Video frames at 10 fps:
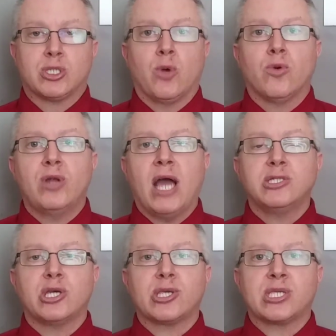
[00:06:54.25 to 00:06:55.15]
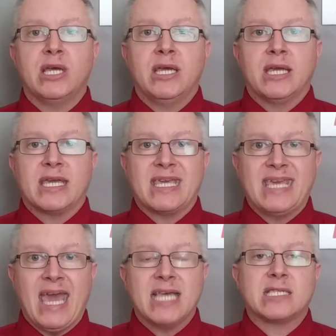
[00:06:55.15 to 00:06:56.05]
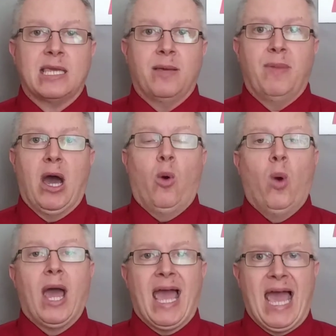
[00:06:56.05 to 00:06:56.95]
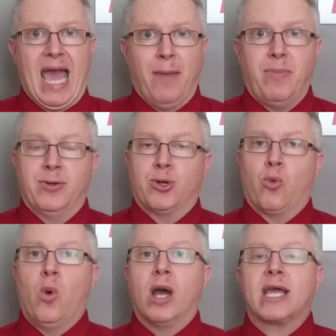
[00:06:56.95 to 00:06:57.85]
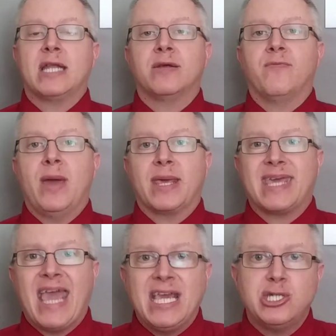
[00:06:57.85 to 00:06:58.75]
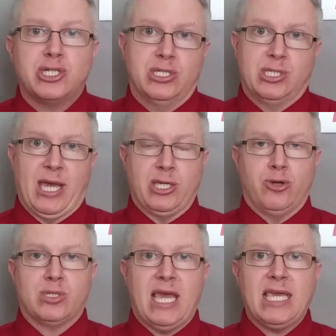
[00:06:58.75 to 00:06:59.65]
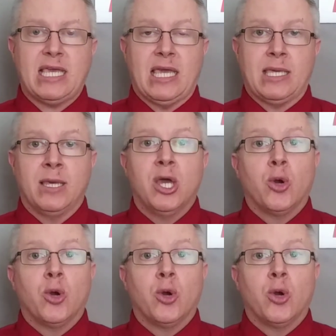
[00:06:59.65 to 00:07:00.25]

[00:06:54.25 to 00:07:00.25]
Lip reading: So we're not just guessing about what happened or what kind of medications that you're taking.